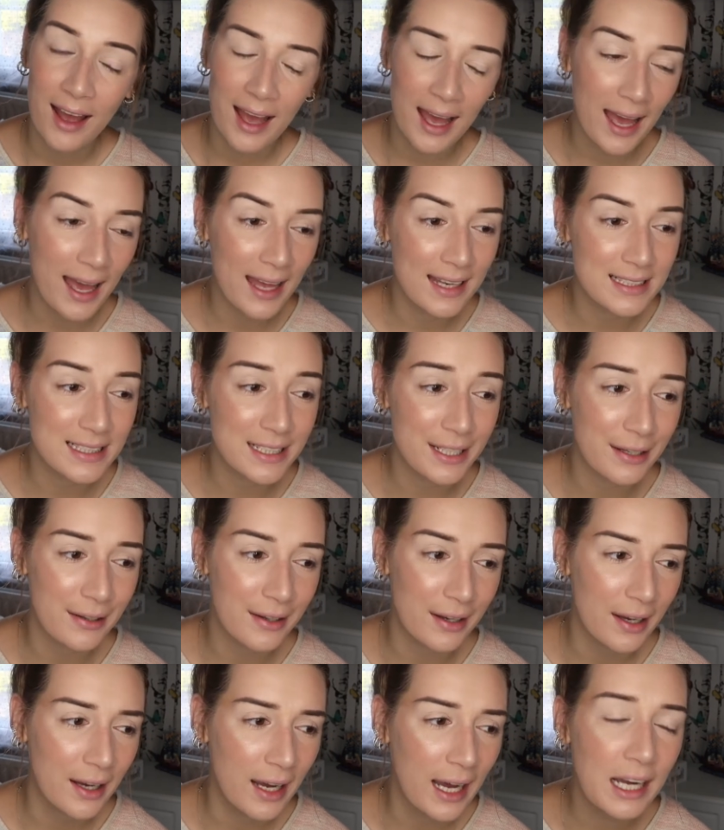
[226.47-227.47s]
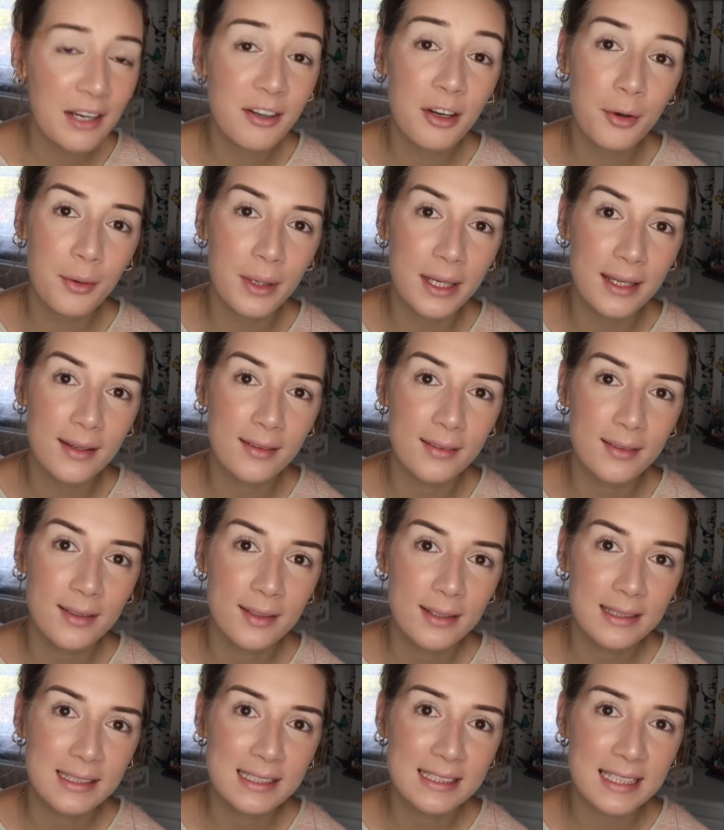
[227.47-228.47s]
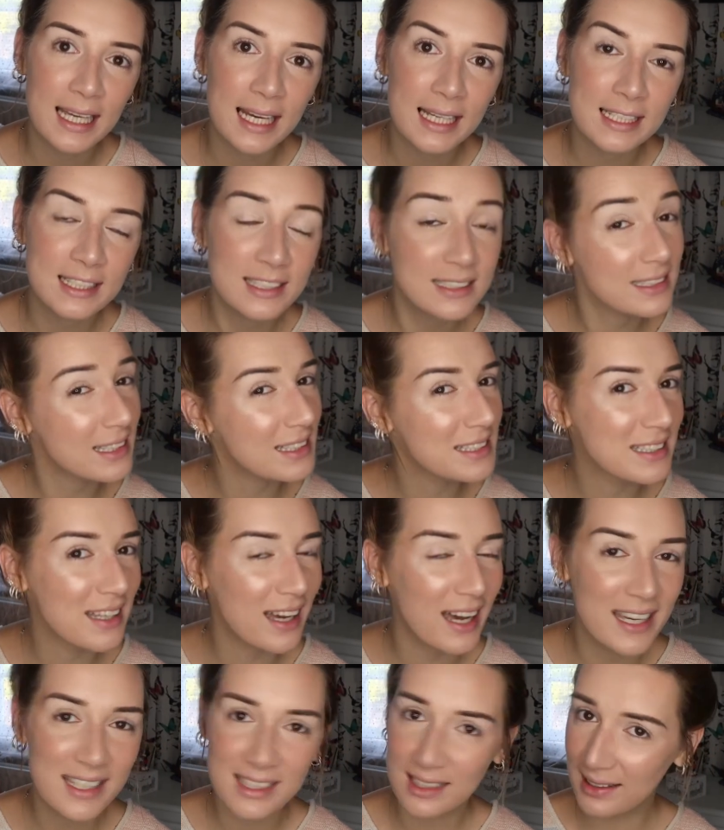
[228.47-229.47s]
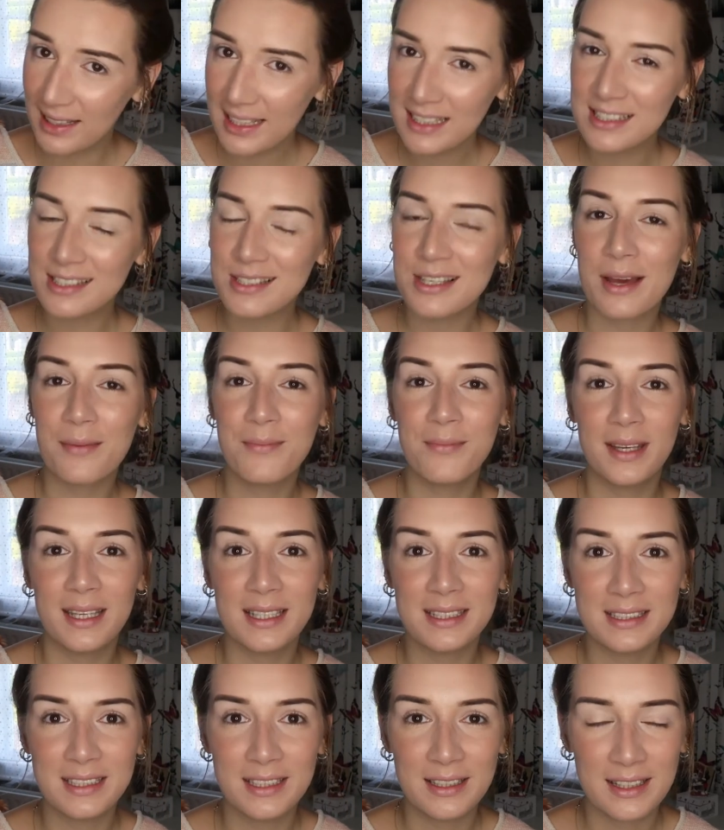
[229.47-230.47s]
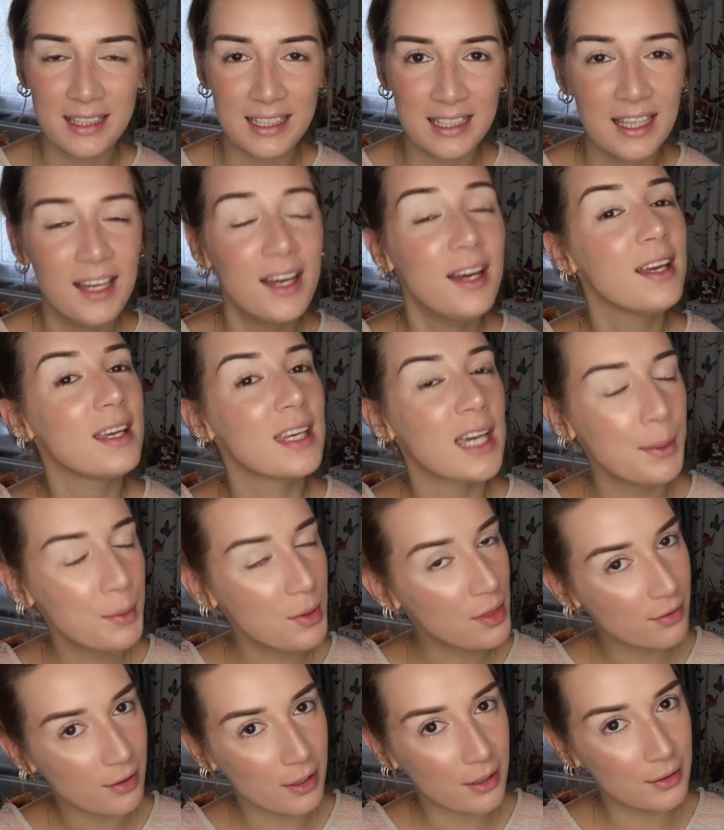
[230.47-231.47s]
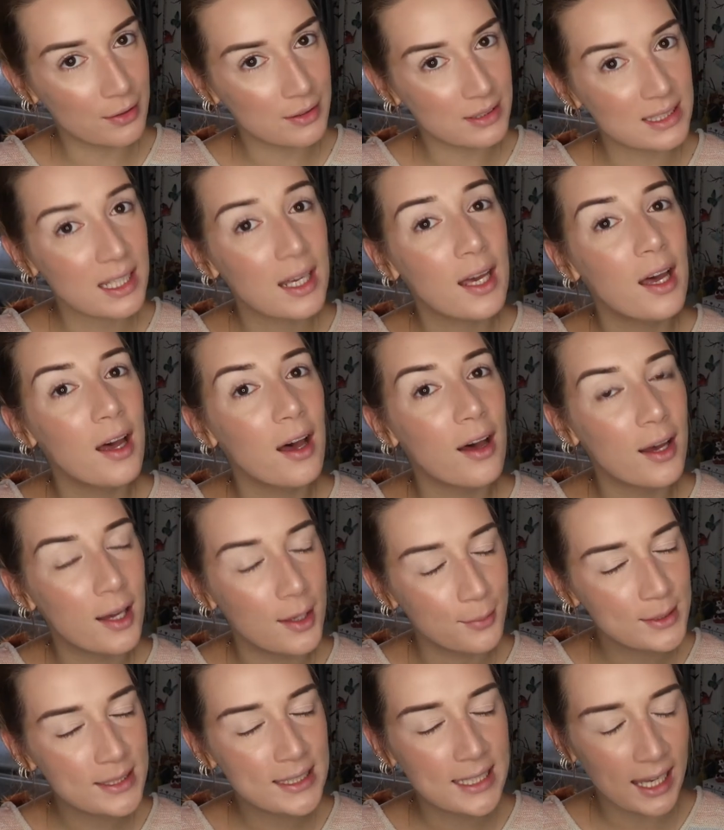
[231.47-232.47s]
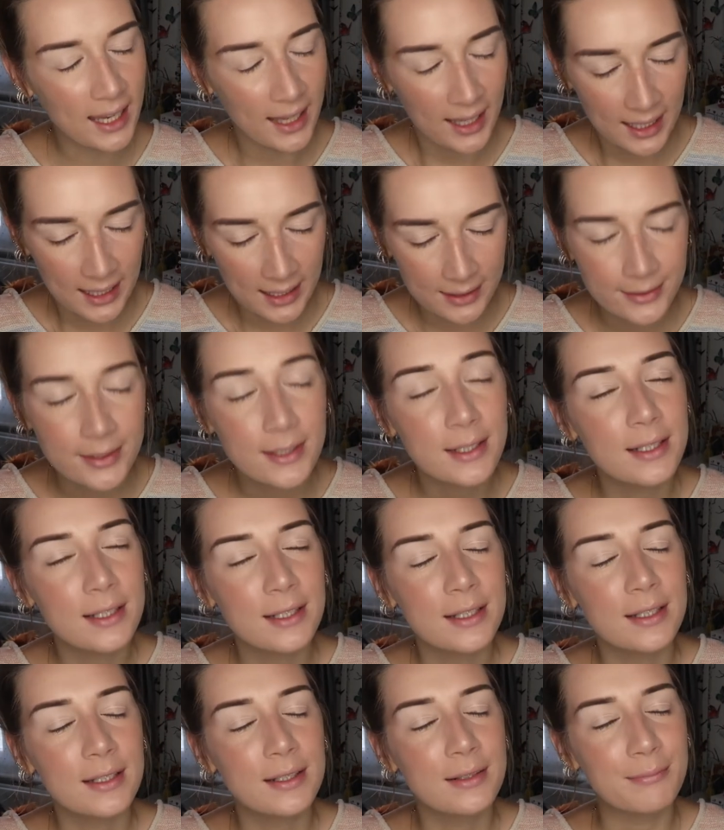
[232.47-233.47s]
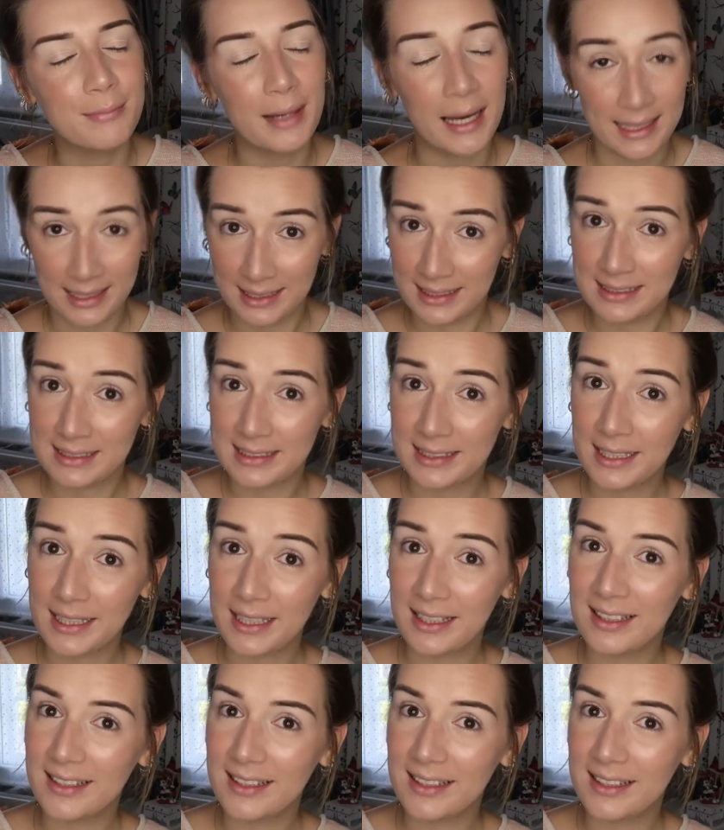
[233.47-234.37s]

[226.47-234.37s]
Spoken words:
and harrowing sadness aside, let's jump into the Game of Thrones Urban Decay palette.